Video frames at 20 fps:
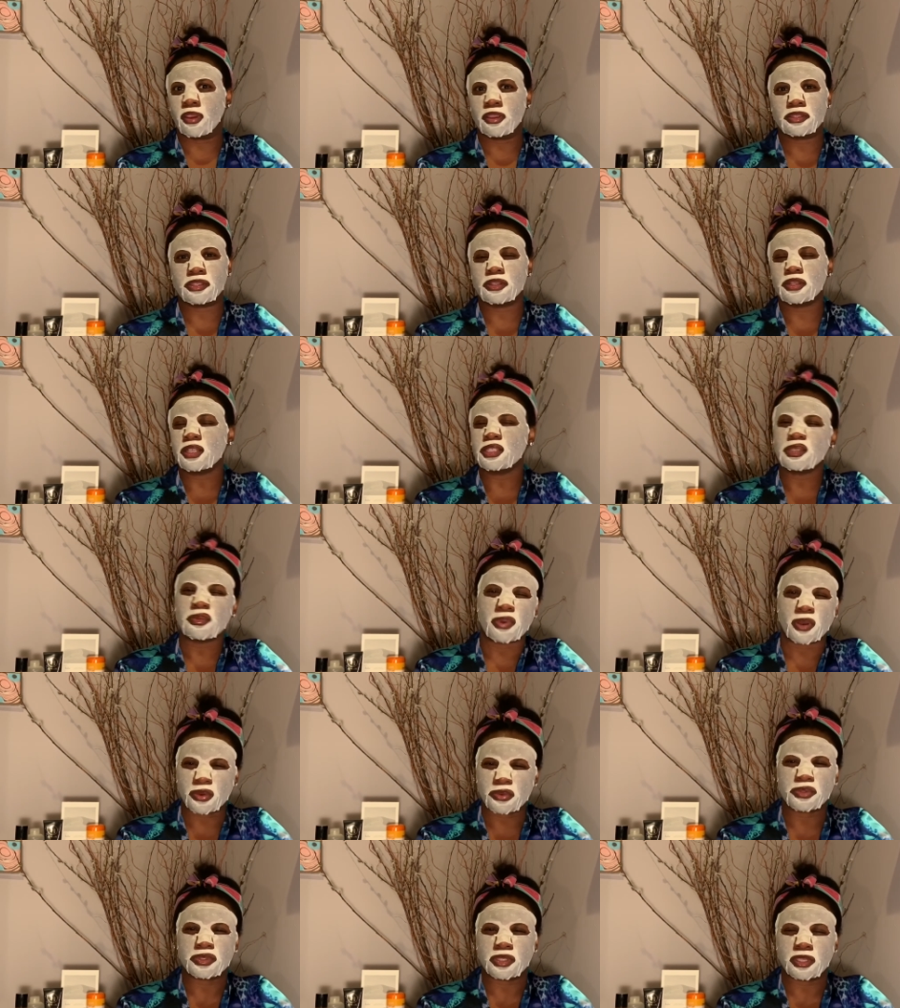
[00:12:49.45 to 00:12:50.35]
So you're not
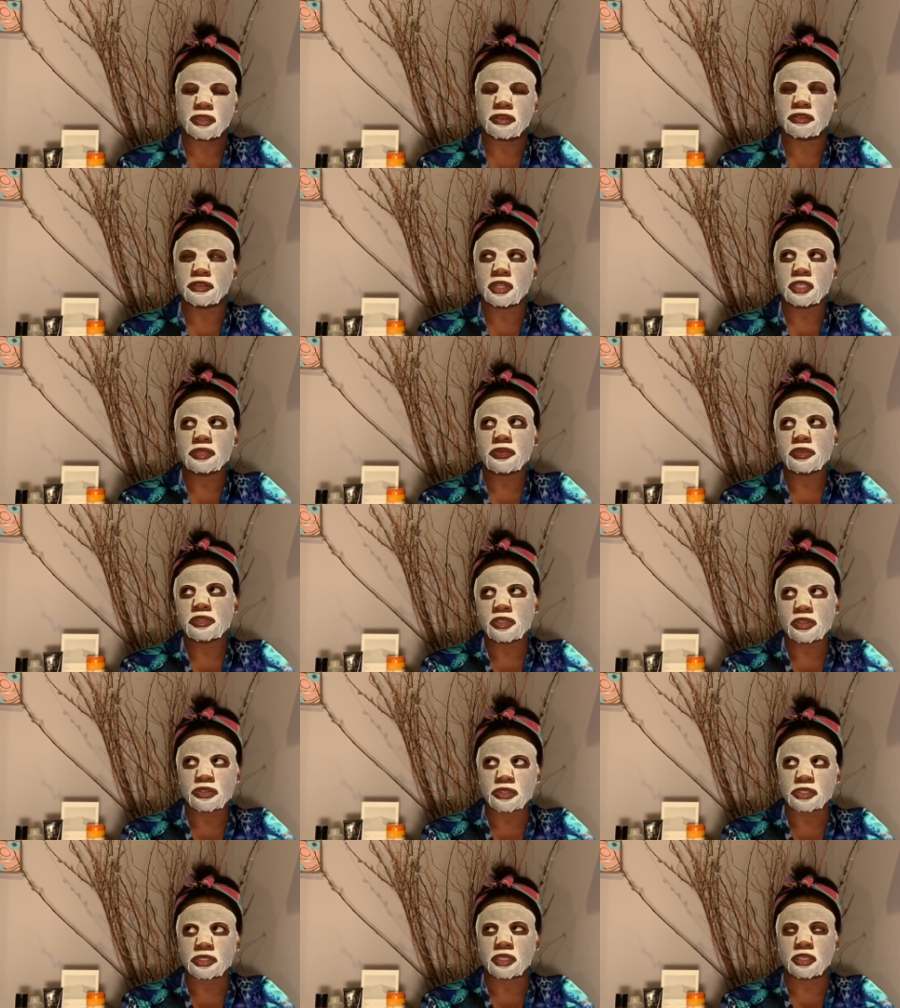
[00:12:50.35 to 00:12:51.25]
supposed to. You're not supposed to
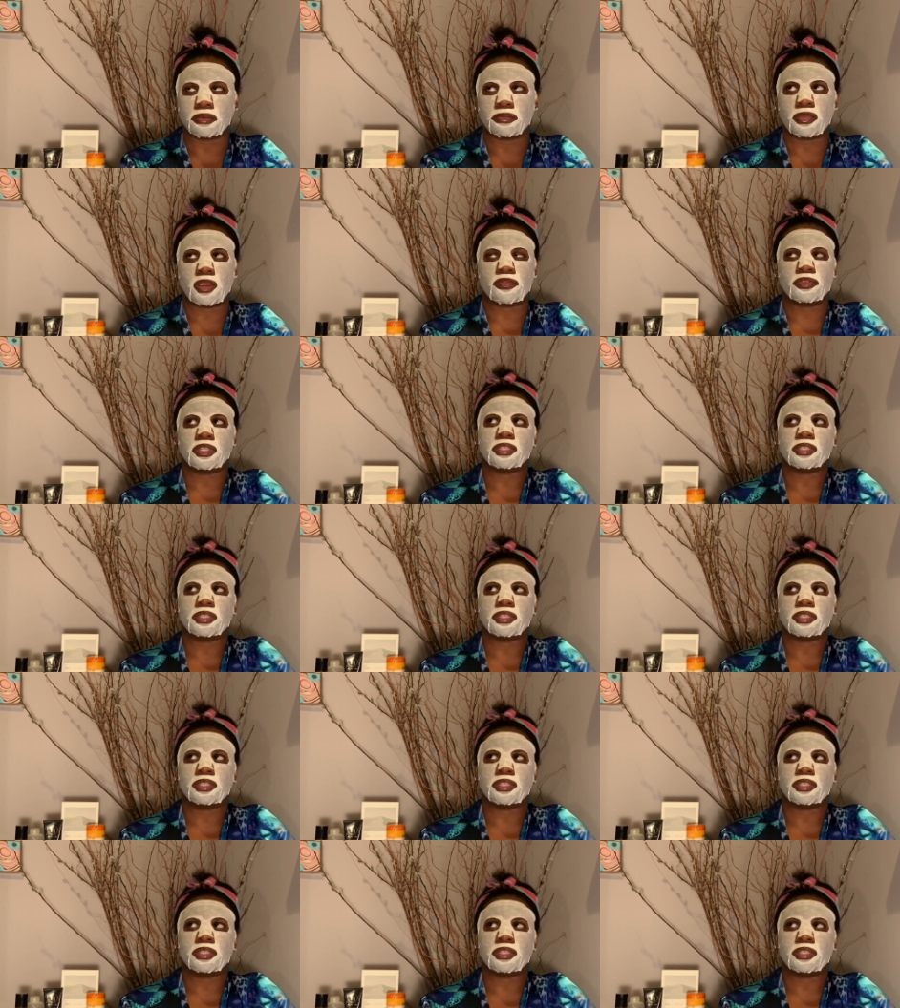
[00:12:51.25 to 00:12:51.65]
use a serum every day.